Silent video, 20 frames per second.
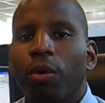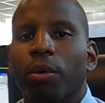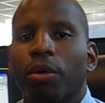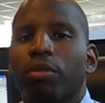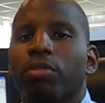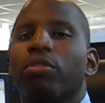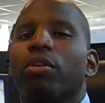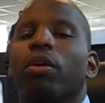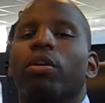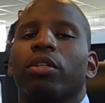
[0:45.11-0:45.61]

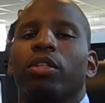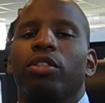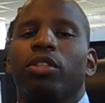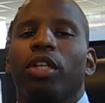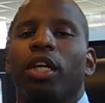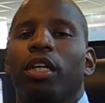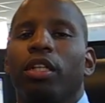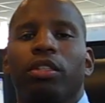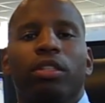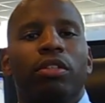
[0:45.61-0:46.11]
will start to
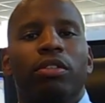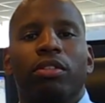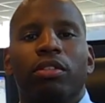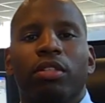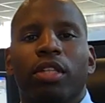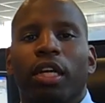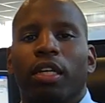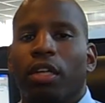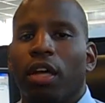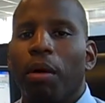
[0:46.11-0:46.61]
change,
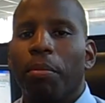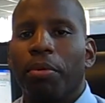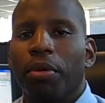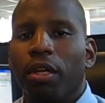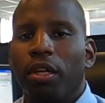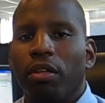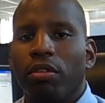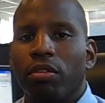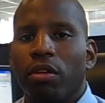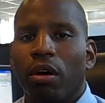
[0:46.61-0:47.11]
is that
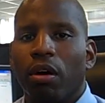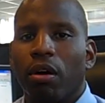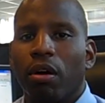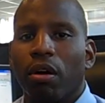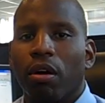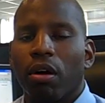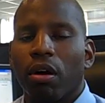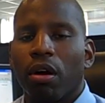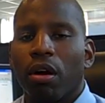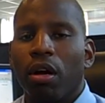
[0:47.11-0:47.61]
companies
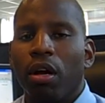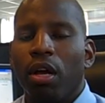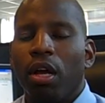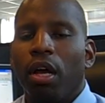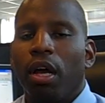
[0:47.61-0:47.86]
are